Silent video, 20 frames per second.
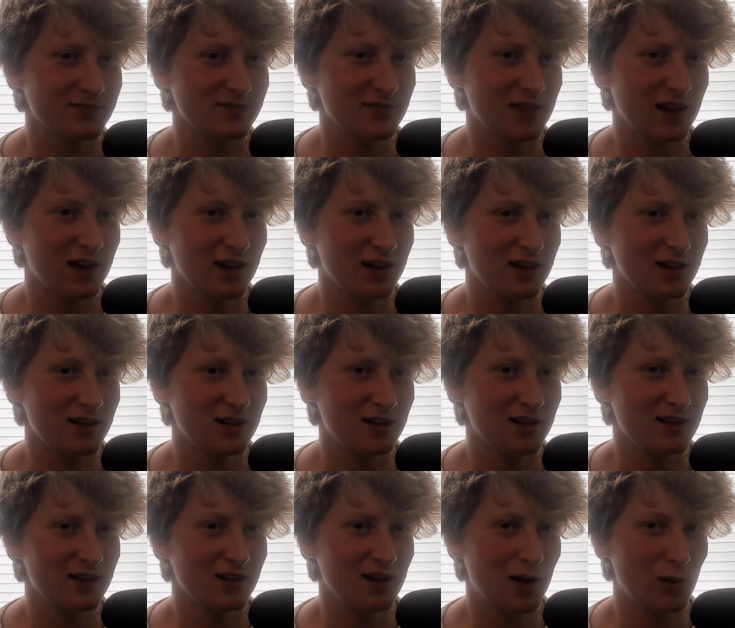And
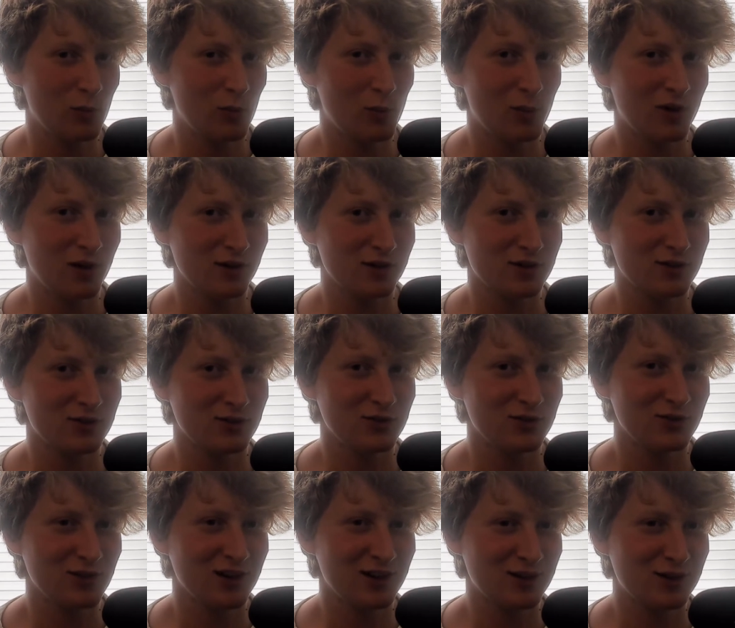I'm a person who
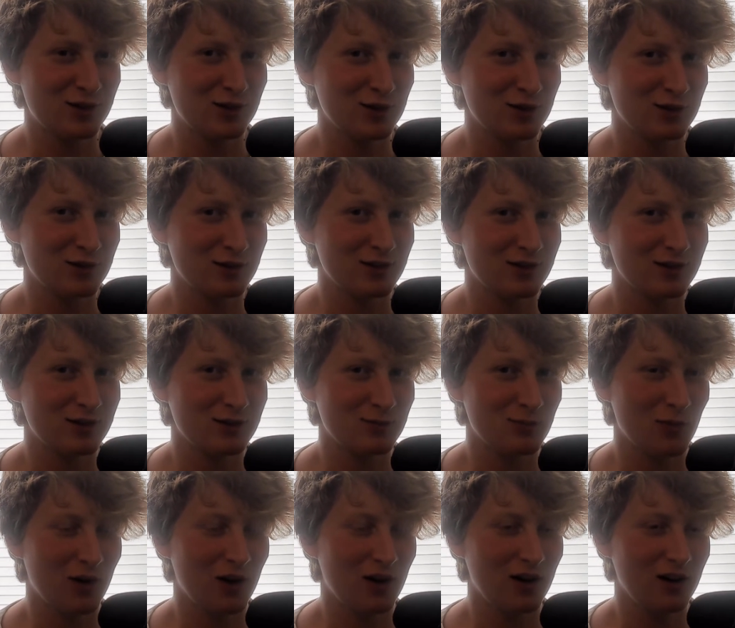likes to
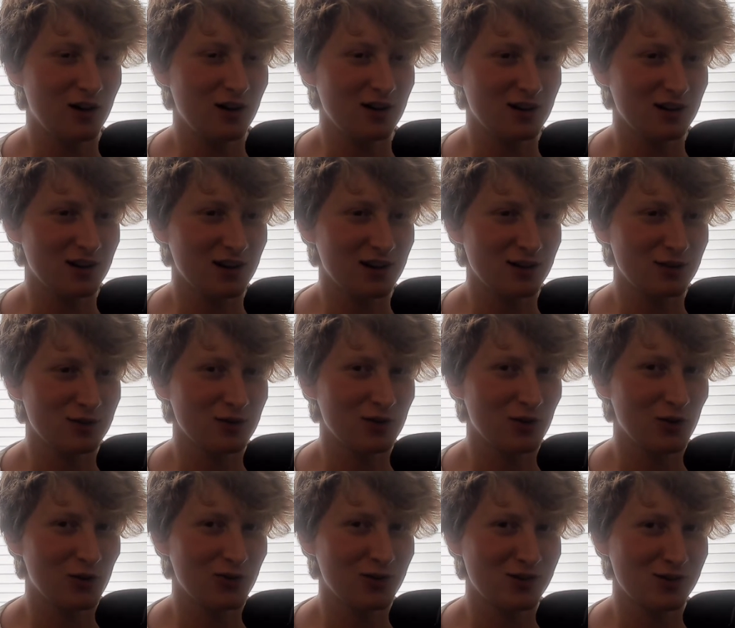get
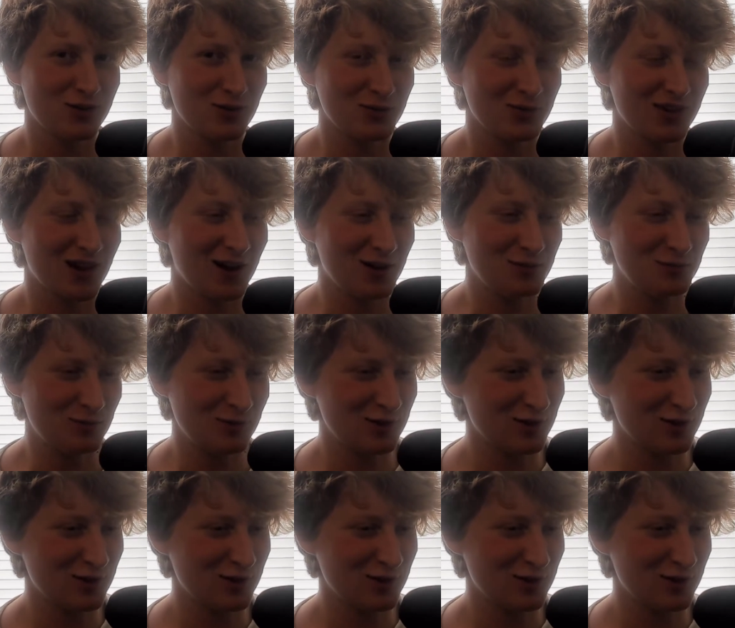stoned sometimes.